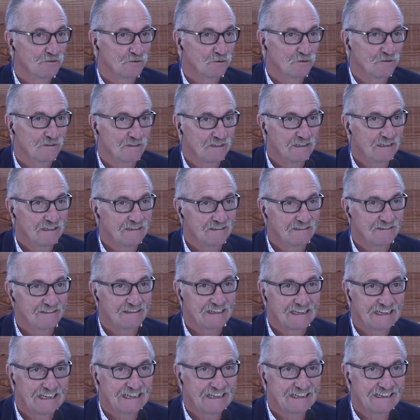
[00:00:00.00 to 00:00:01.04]
I come
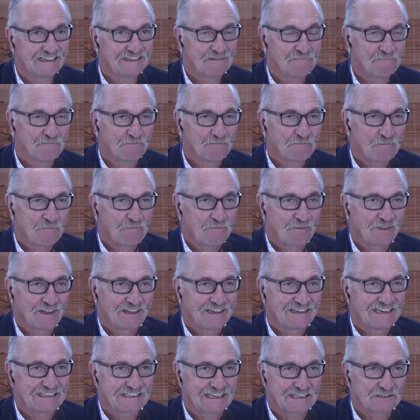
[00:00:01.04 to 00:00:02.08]
from
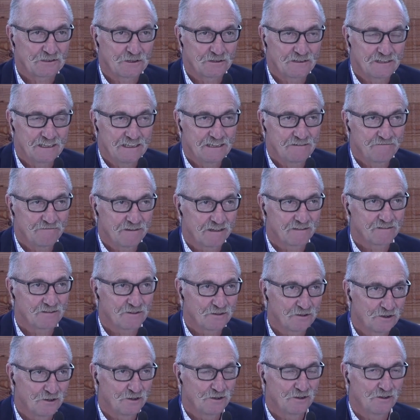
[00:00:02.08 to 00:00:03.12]
Valais and
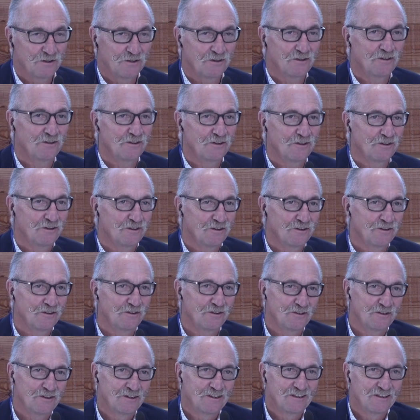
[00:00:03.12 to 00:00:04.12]
there we have a